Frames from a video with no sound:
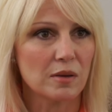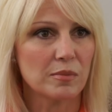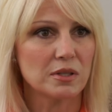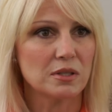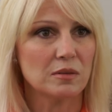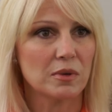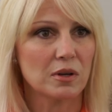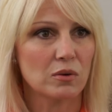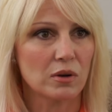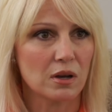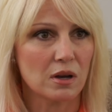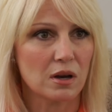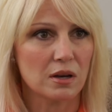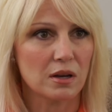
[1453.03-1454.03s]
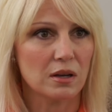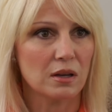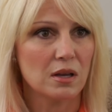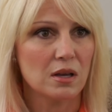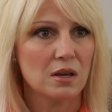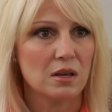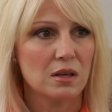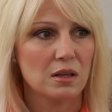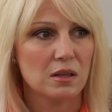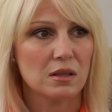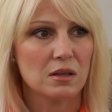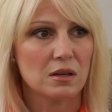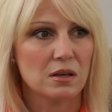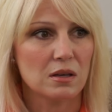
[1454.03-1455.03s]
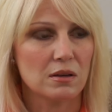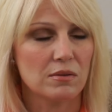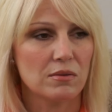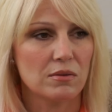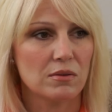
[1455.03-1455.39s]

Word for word: epidemic going on, and the